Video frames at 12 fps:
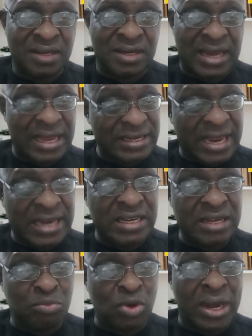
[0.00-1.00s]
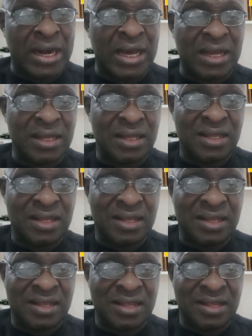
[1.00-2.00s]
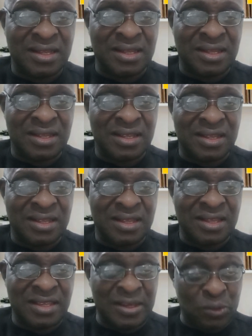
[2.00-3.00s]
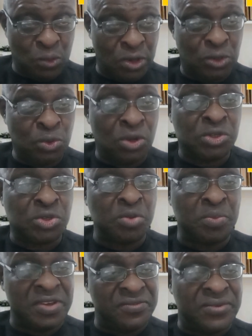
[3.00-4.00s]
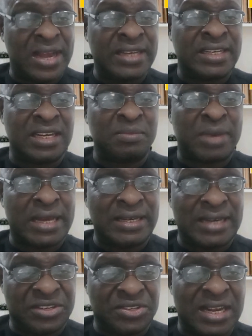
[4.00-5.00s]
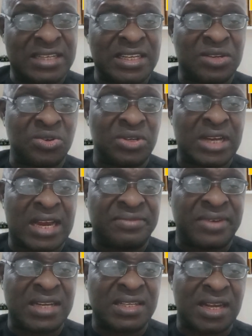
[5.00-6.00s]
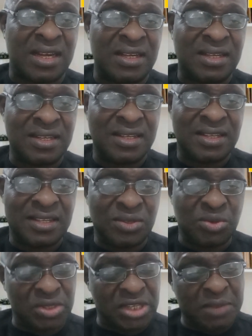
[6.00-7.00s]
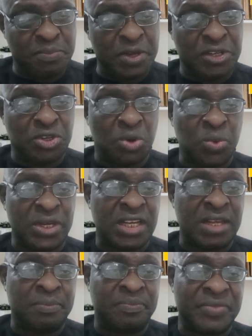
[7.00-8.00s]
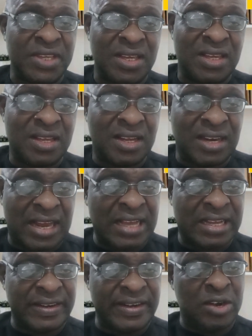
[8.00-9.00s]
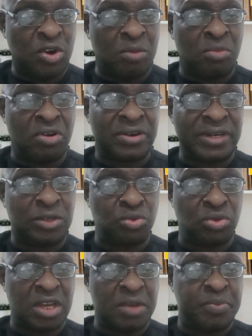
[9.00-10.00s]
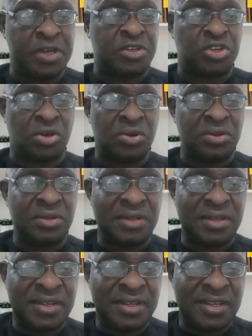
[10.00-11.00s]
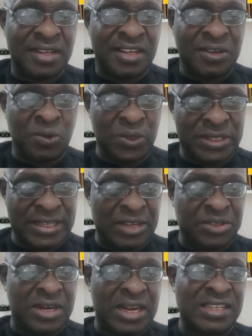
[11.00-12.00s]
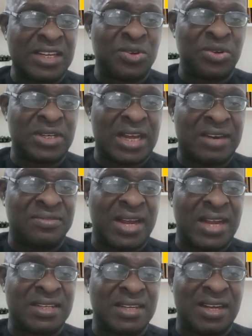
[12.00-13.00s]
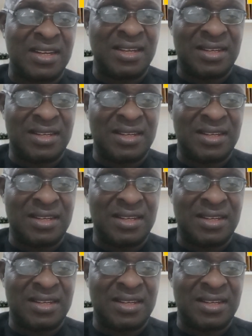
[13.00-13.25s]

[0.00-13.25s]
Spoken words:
like Daniel Bola. He wants to also be invited by the National Security Advisor to take picture with him, like Reno Mokri took a picture with National Security Advisor,